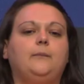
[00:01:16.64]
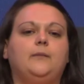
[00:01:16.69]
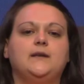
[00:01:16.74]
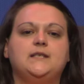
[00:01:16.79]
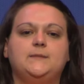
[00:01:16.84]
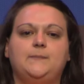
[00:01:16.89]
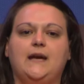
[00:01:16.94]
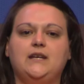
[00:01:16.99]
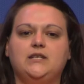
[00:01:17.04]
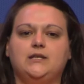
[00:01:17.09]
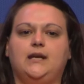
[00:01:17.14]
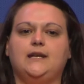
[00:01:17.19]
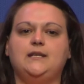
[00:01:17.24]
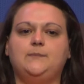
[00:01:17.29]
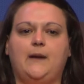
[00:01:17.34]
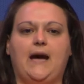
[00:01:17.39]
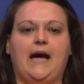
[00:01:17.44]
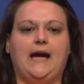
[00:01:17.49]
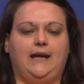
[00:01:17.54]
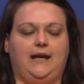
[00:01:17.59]
specialized
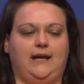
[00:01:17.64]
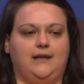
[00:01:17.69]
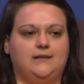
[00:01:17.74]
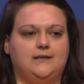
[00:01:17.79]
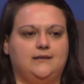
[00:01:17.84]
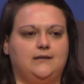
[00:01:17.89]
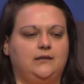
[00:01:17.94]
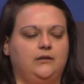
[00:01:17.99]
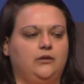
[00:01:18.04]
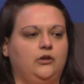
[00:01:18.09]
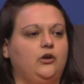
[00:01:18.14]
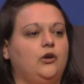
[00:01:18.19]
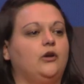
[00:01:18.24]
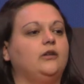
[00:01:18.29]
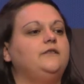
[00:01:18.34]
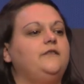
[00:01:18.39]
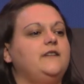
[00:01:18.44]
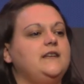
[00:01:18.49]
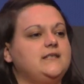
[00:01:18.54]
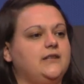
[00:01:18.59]
packets called
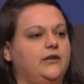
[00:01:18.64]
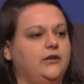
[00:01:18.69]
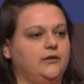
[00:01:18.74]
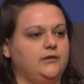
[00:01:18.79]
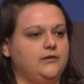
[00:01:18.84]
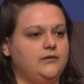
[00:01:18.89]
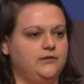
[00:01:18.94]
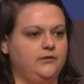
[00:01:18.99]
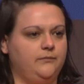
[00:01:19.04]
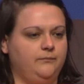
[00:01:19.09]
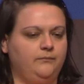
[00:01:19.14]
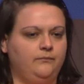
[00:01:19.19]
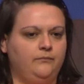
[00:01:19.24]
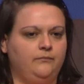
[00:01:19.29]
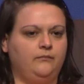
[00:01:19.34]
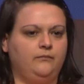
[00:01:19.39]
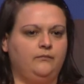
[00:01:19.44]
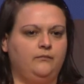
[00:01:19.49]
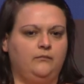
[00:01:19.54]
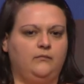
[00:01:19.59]
vesicles,
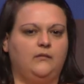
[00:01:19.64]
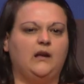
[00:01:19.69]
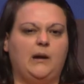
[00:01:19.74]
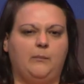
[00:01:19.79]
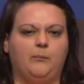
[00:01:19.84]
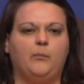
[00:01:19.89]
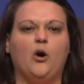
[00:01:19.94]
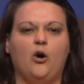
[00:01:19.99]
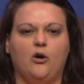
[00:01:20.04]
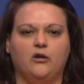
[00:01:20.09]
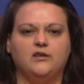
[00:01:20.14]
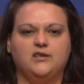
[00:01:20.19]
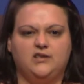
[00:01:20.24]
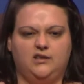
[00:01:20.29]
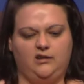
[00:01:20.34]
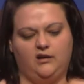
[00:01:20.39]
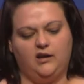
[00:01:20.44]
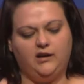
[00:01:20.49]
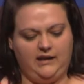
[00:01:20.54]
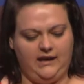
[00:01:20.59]
a box in
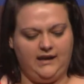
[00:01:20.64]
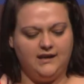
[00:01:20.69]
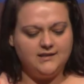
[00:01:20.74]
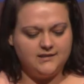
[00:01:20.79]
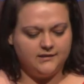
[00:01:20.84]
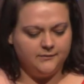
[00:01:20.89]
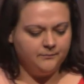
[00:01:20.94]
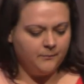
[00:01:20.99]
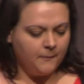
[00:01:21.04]
our case,